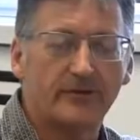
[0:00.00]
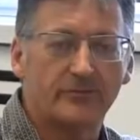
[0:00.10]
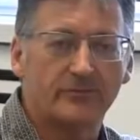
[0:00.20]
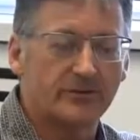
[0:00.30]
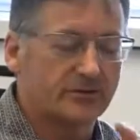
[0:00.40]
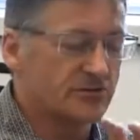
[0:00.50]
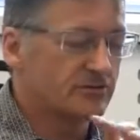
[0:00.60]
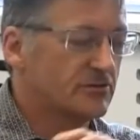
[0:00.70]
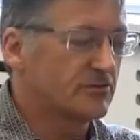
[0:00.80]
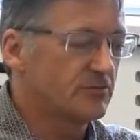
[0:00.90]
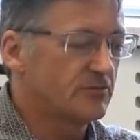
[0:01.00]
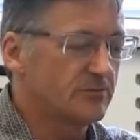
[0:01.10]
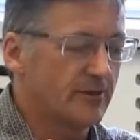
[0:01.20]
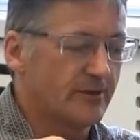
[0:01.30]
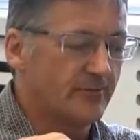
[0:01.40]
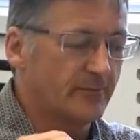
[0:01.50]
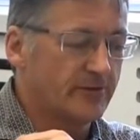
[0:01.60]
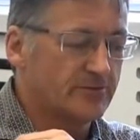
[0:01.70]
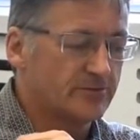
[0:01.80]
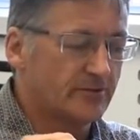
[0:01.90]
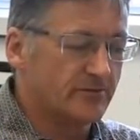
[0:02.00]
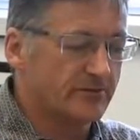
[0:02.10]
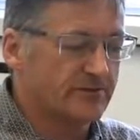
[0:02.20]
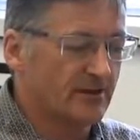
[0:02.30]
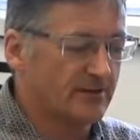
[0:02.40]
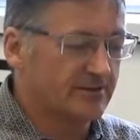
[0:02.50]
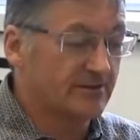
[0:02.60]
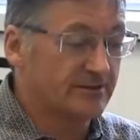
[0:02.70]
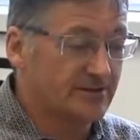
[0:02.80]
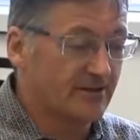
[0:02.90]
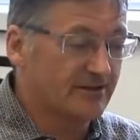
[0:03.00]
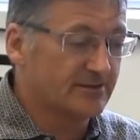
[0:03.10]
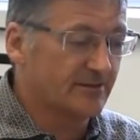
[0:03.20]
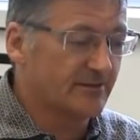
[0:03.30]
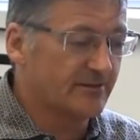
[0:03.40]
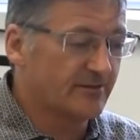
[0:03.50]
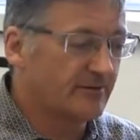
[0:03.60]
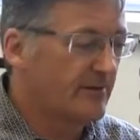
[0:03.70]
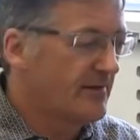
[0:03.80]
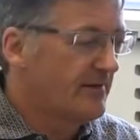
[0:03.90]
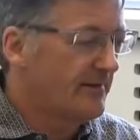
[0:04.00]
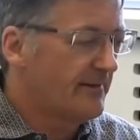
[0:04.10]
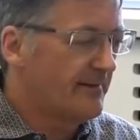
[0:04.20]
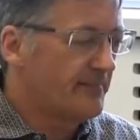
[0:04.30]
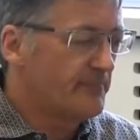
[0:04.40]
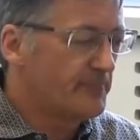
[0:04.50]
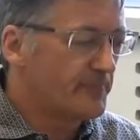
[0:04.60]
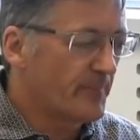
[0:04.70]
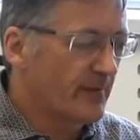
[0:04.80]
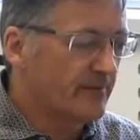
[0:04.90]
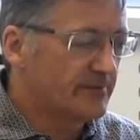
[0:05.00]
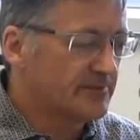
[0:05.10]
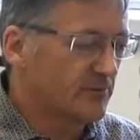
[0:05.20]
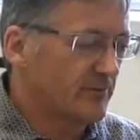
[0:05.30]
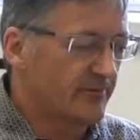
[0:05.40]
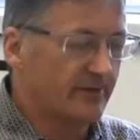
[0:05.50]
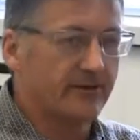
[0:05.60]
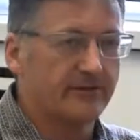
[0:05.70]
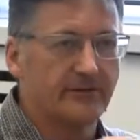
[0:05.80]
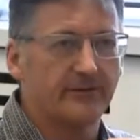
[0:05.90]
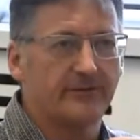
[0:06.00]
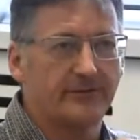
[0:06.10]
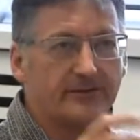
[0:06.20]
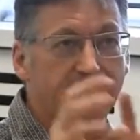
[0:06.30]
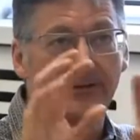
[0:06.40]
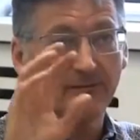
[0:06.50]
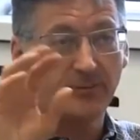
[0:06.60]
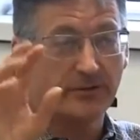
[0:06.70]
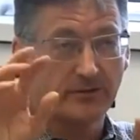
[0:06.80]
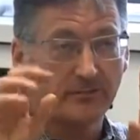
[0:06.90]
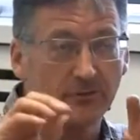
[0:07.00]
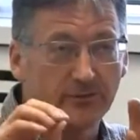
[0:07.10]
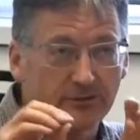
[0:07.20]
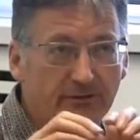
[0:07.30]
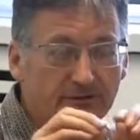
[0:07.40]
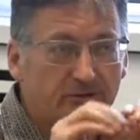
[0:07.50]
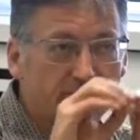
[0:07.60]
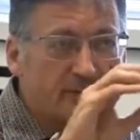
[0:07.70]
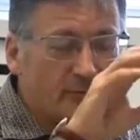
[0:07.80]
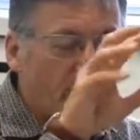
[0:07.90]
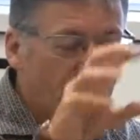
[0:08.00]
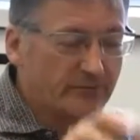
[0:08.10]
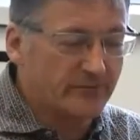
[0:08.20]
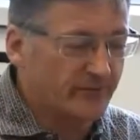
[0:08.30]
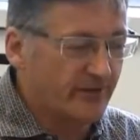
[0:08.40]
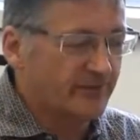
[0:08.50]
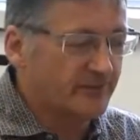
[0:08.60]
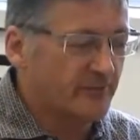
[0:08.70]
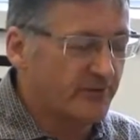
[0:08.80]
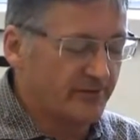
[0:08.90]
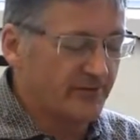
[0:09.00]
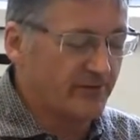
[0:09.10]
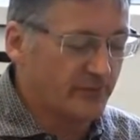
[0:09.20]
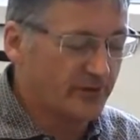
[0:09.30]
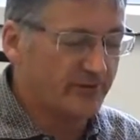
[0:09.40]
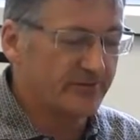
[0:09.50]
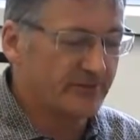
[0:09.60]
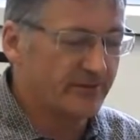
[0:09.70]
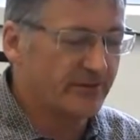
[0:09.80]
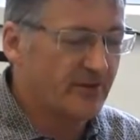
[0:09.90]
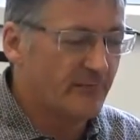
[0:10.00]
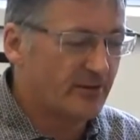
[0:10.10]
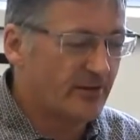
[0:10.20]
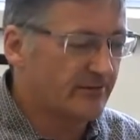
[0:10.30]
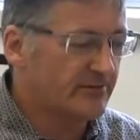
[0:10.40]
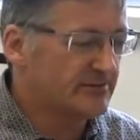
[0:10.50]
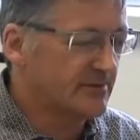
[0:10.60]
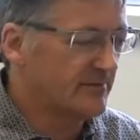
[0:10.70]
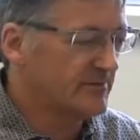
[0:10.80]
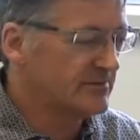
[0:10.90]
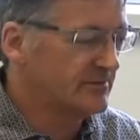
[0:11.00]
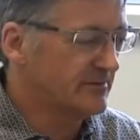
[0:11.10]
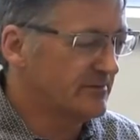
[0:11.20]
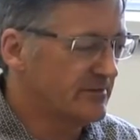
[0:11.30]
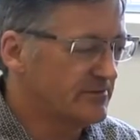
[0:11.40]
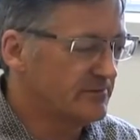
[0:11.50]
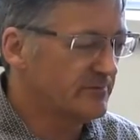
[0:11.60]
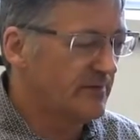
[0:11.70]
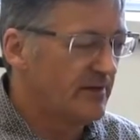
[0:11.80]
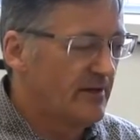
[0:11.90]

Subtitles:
in relation to issues around science and science learning. So that the idea of the extended peer community should somehow be reflected within the way that practice happens in the classroom.